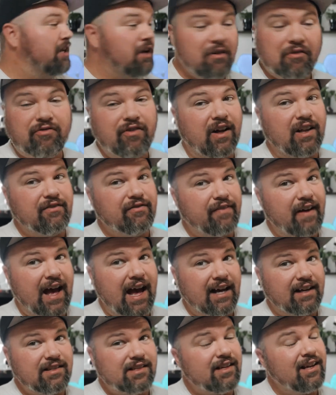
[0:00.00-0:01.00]
Fun
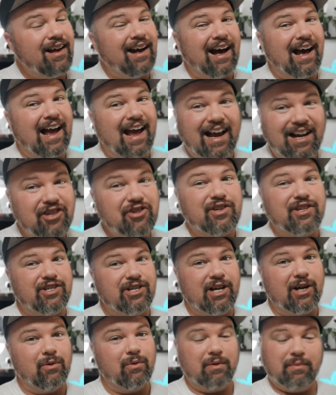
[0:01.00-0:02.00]
facts I actually
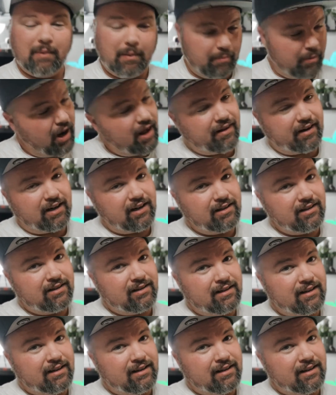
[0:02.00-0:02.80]
share with my brother.